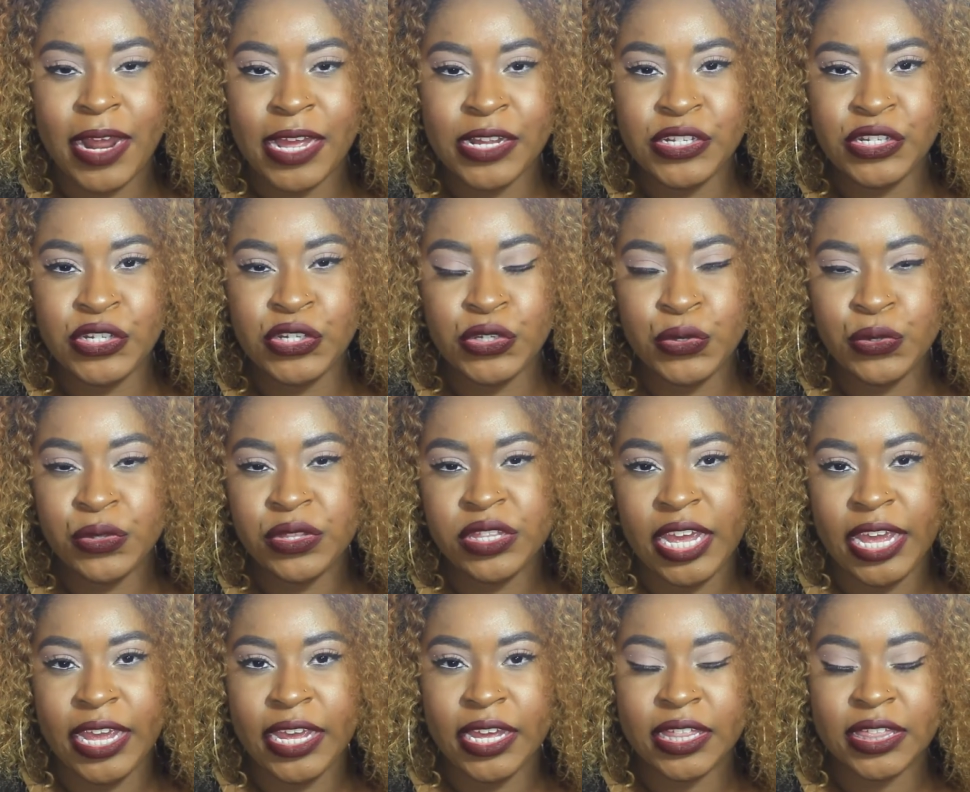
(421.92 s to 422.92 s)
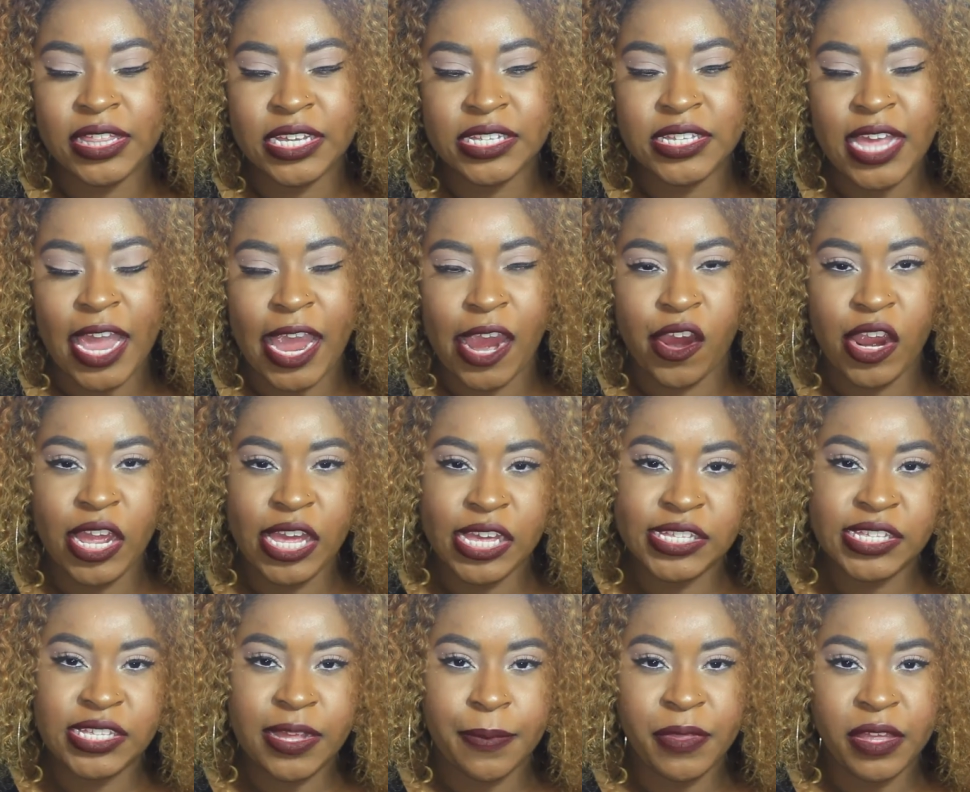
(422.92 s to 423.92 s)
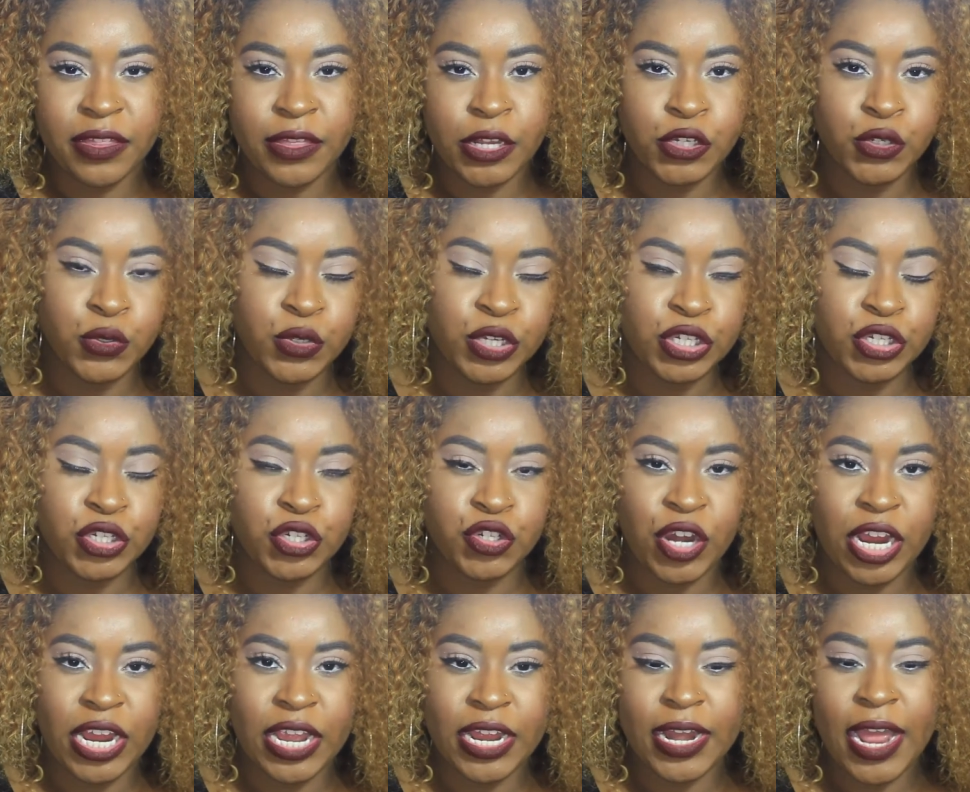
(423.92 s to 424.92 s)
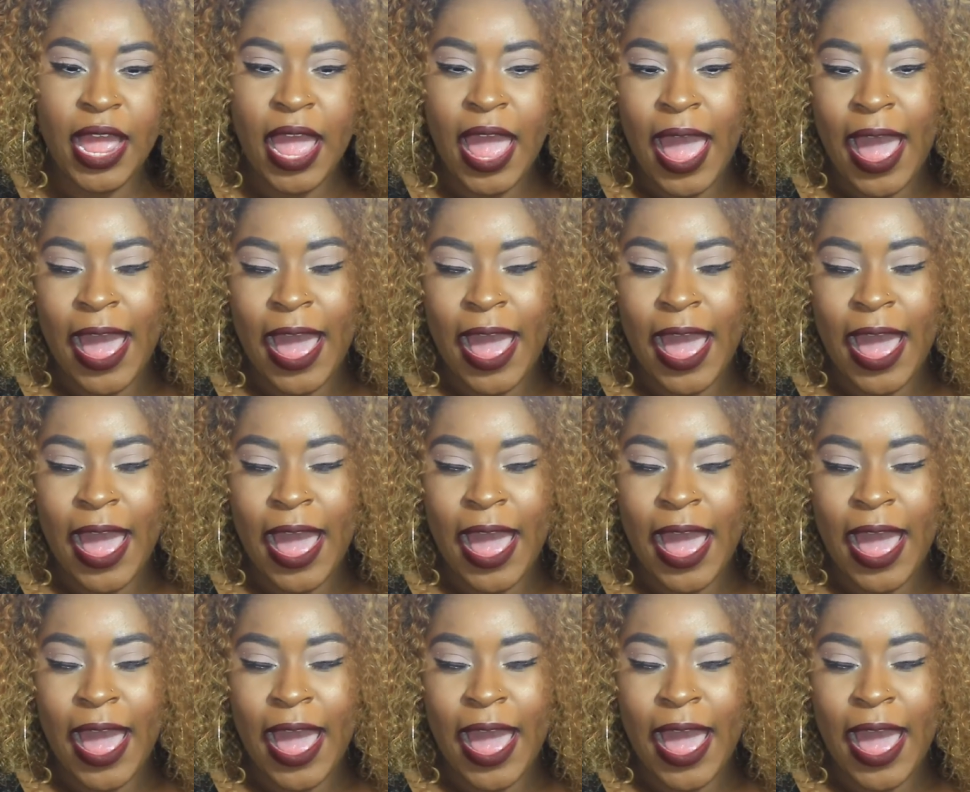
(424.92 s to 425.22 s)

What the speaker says: but I do think this hair is something that you could straighten.